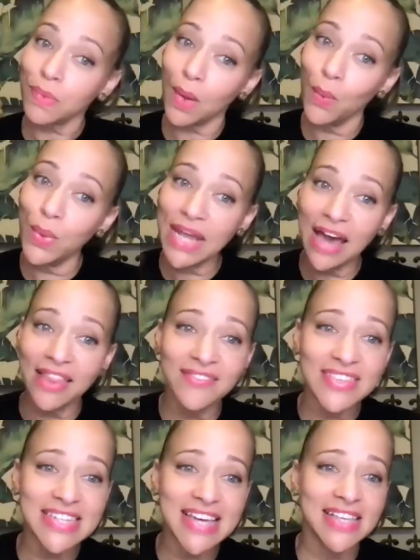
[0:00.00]
We now live
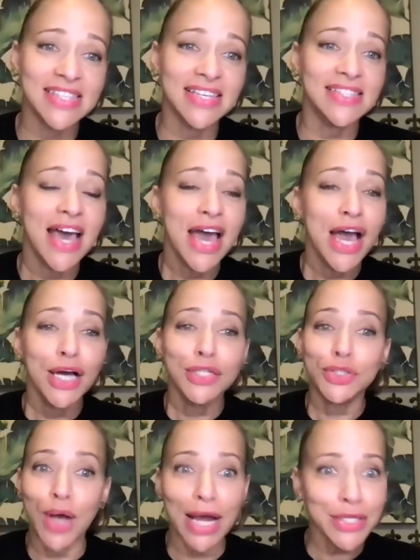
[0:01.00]
in Texas.
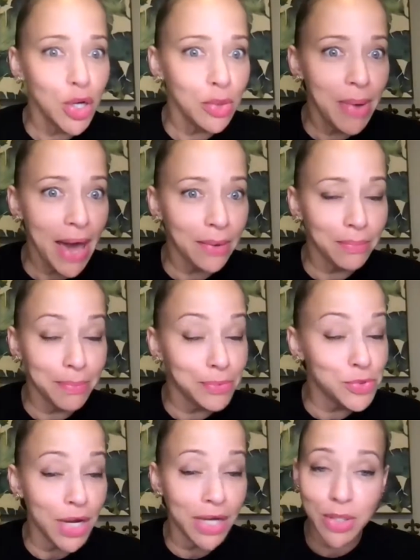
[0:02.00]
Tried to go back
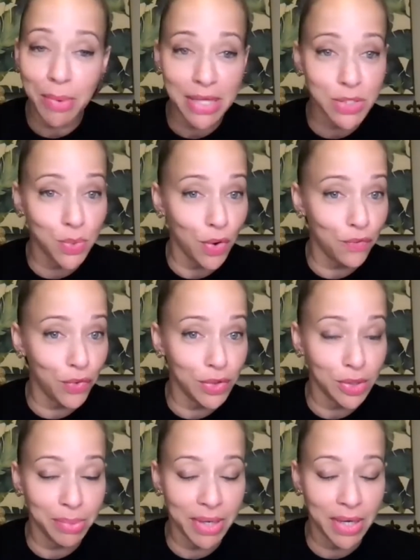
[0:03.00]
to work for a
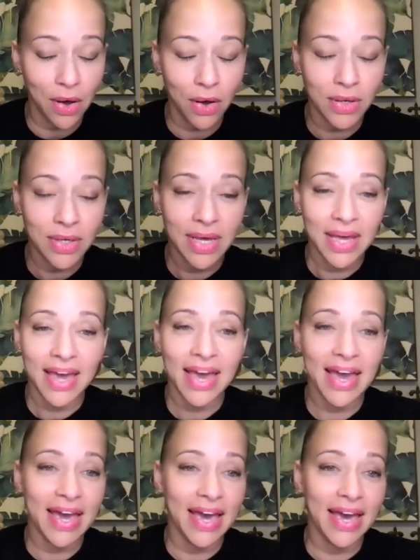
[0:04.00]
little bit, y'all.
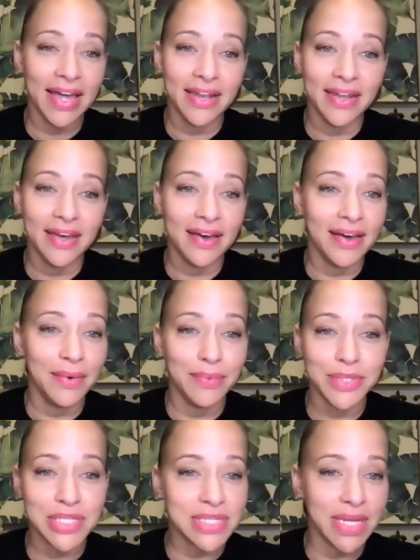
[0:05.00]
And it
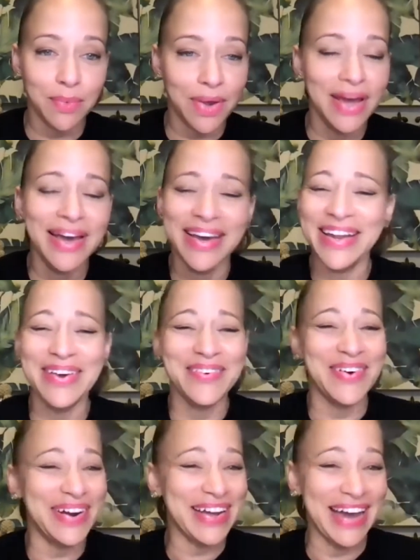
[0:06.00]
didn't work. It didn't
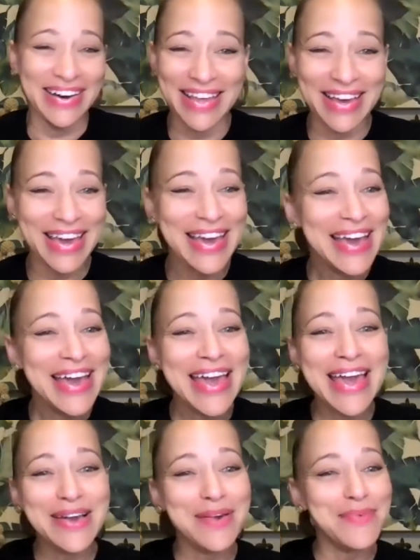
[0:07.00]
work out.
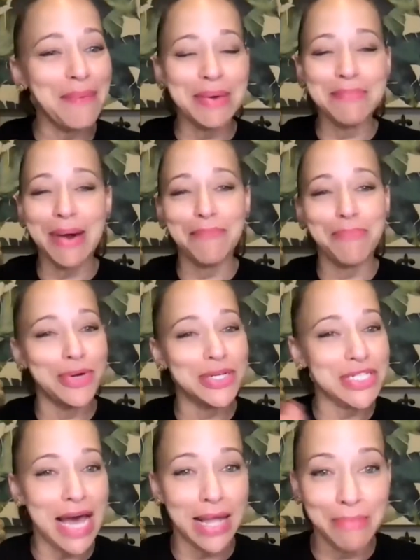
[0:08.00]
My poor
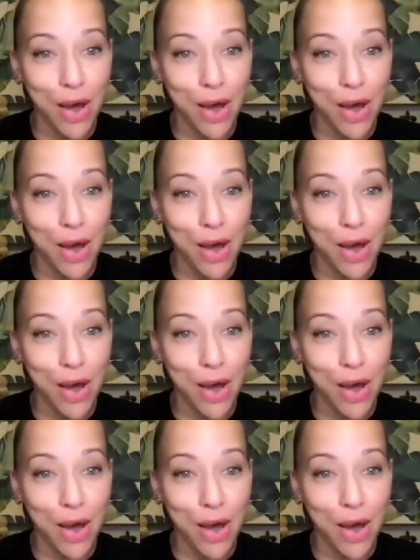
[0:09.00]
child, my